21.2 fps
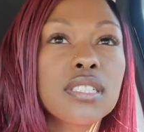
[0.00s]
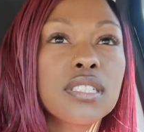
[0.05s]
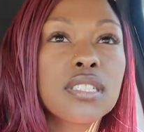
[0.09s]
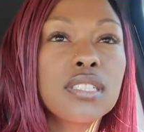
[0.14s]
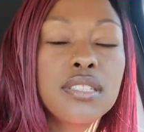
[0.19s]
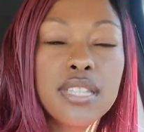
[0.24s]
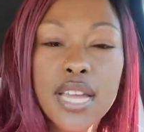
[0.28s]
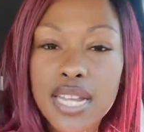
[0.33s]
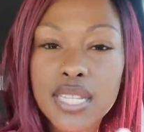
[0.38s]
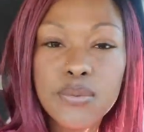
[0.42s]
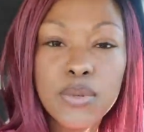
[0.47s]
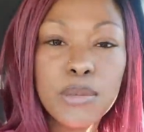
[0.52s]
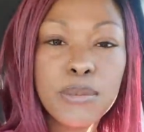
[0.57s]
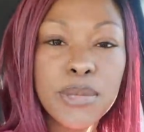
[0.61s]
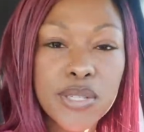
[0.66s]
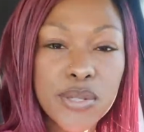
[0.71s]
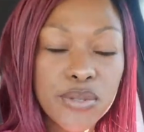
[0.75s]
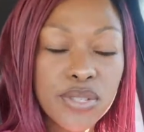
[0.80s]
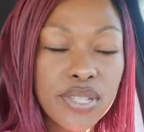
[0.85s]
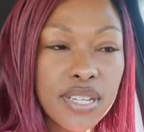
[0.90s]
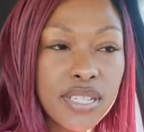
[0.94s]
that's what a
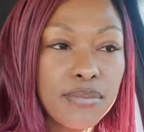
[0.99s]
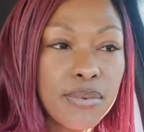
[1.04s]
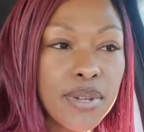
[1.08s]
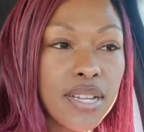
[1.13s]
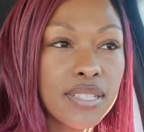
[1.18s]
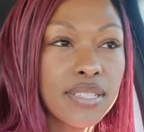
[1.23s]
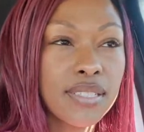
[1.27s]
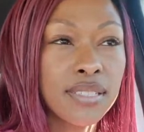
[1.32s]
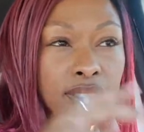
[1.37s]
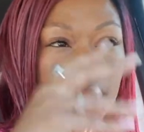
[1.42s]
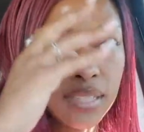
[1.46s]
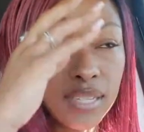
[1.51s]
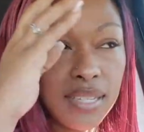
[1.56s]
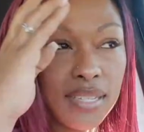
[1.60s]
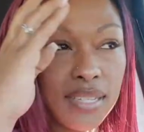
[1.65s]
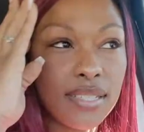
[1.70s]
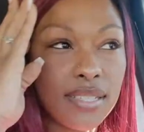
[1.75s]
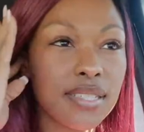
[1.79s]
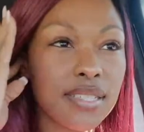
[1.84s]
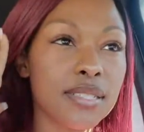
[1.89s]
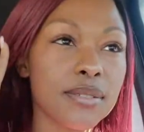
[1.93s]
mental sex block
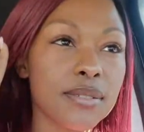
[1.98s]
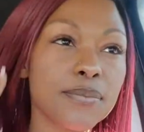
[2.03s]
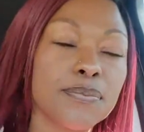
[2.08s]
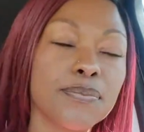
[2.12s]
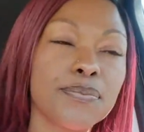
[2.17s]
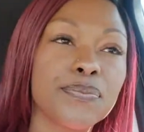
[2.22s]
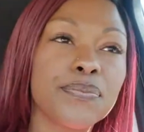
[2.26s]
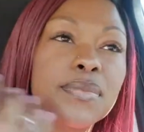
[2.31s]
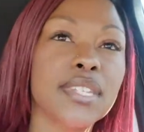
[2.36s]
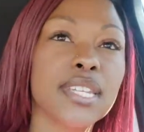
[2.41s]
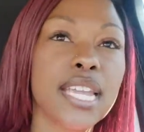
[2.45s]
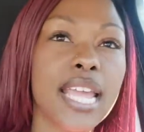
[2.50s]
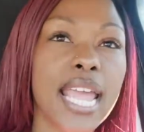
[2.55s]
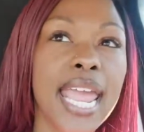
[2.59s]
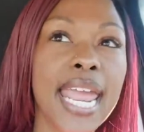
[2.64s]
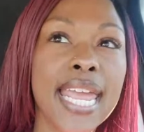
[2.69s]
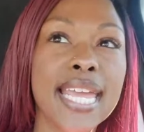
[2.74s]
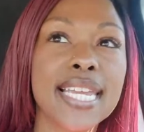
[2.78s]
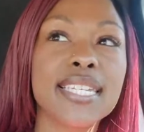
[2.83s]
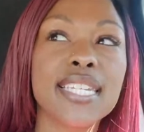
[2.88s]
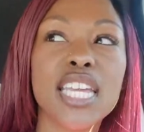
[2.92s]
is.
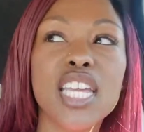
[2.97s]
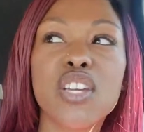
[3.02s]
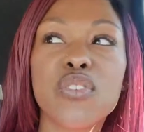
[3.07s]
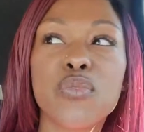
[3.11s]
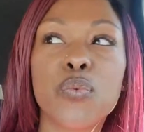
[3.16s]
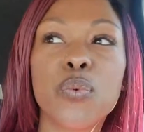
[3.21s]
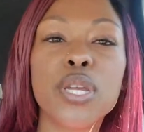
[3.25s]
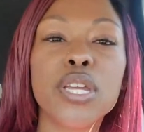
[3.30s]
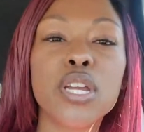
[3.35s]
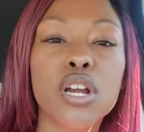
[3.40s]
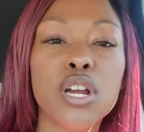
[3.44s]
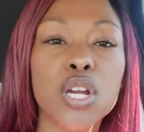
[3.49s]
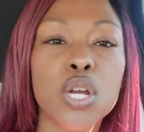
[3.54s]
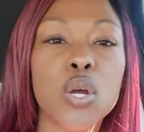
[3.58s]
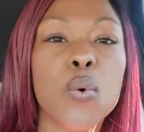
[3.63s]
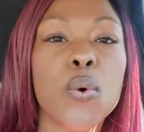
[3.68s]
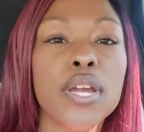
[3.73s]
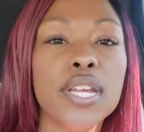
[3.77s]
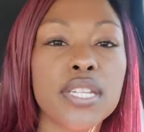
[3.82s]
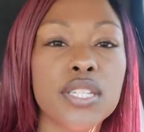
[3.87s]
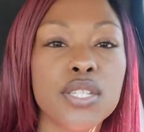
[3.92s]
And if we are
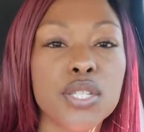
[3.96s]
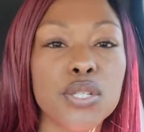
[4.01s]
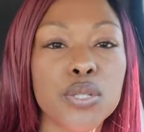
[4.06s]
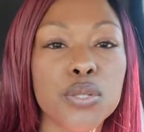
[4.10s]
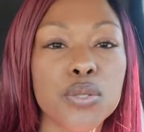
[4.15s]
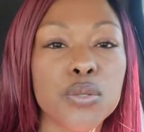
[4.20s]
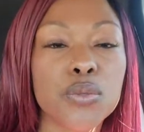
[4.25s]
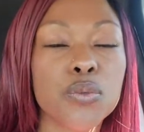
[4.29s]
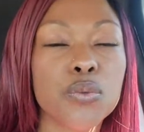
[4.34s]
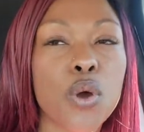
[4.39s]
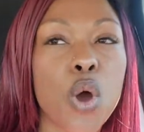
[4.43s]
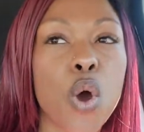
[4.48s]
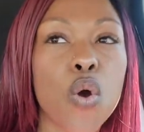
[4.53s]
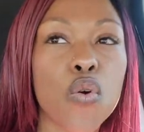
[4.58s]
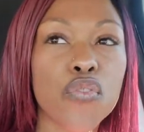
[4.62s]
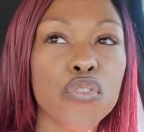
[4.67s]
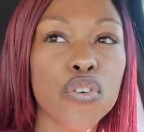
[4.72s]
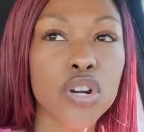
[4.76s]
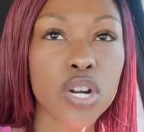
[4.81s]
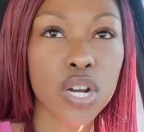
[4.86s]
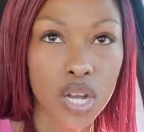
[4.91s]
going to
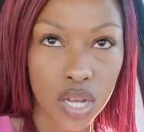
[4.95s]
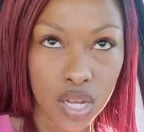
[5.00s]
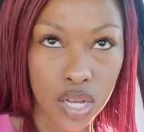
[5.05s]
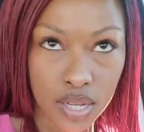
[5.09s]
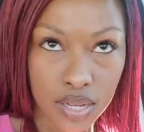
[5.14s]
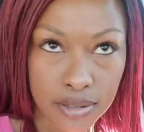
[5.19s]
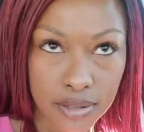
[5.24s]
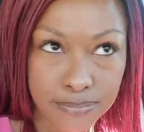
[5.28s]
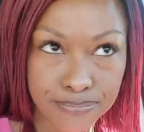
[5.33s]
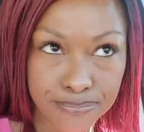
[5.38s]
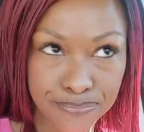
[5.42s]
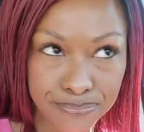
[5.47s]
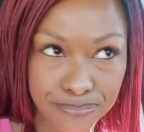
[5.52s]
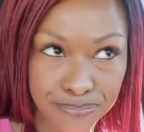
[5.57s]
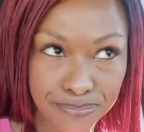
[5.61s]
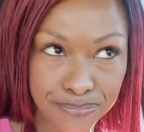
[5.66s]
overcome